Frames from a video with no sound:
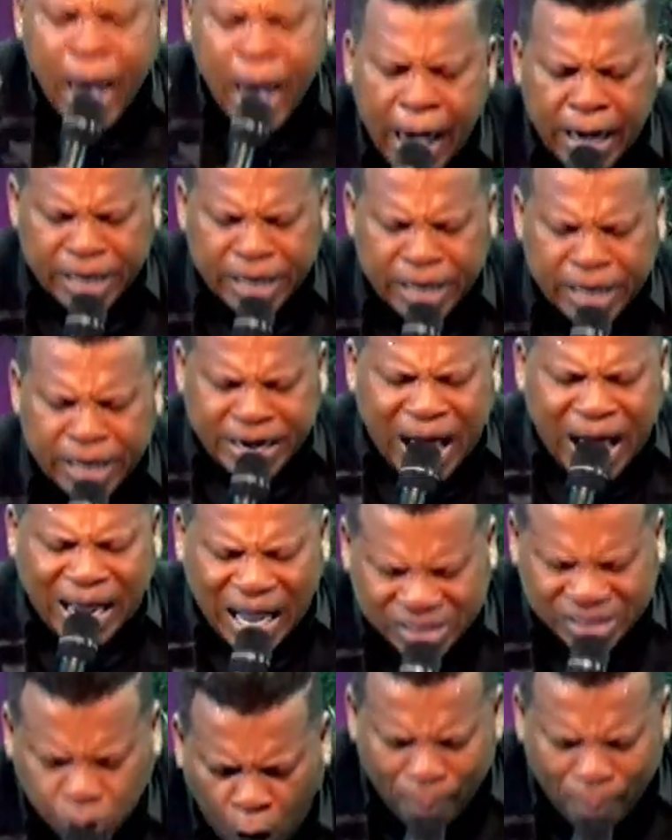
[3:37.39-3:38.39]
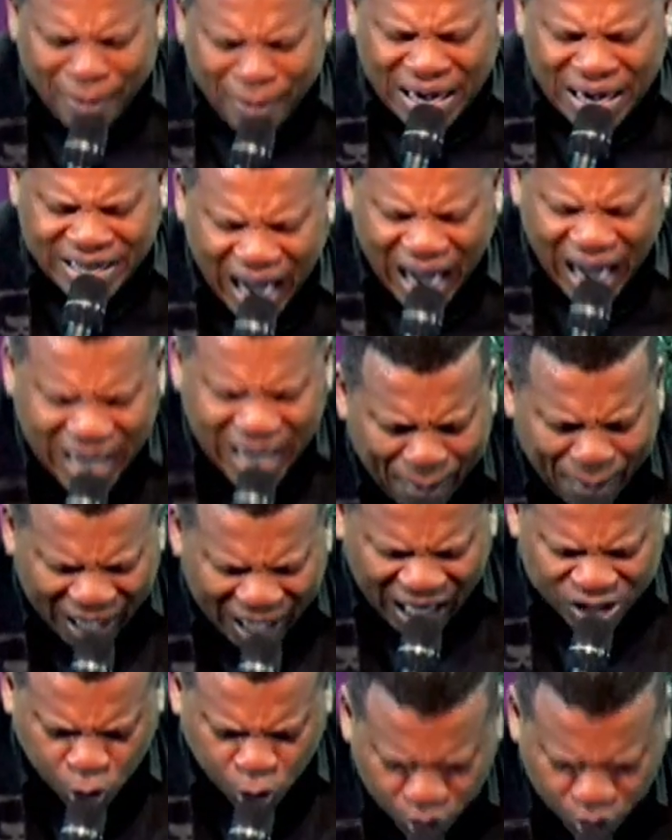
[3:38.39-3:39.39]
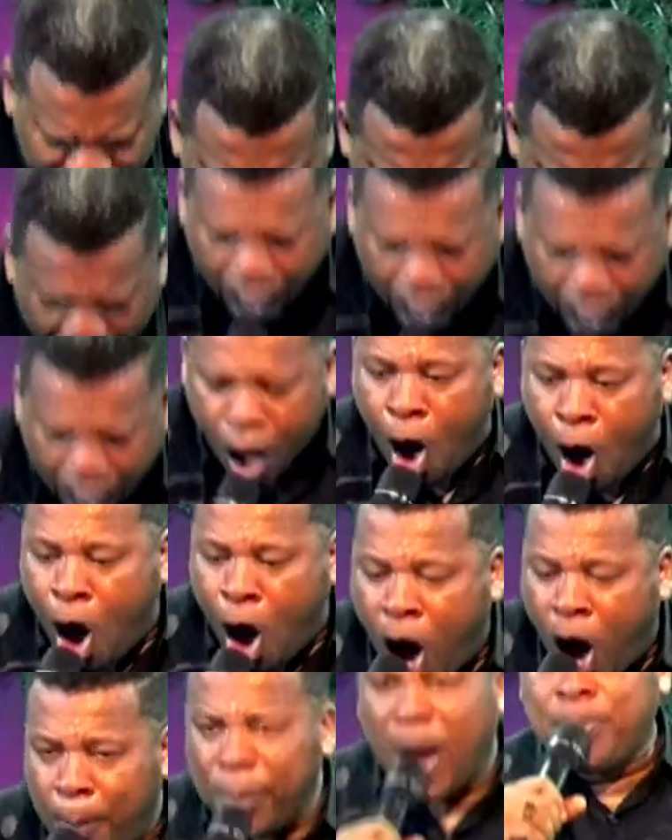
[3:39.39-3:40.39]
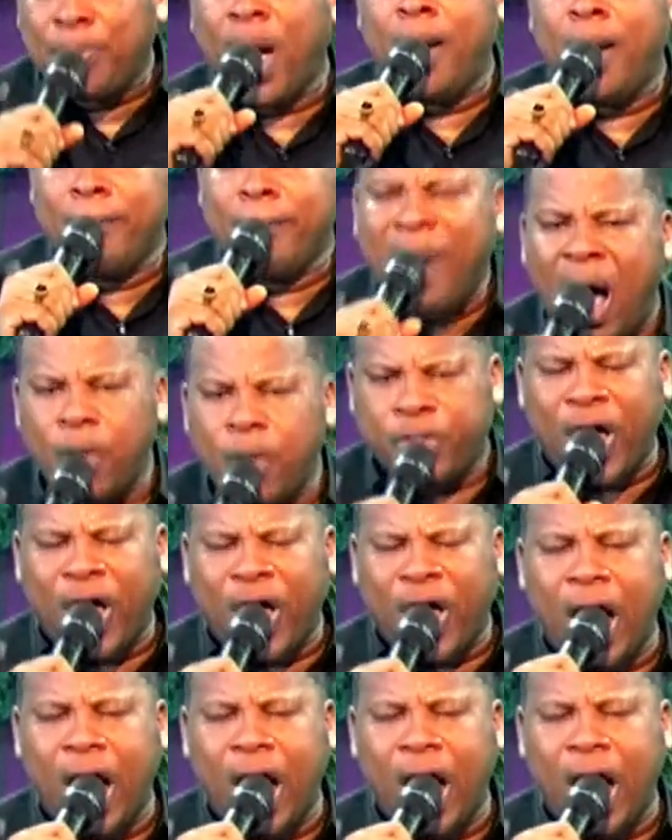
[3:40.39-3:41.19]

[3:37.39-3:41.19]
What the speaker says: E ragatomba diadabele susaha. Open up your mouth.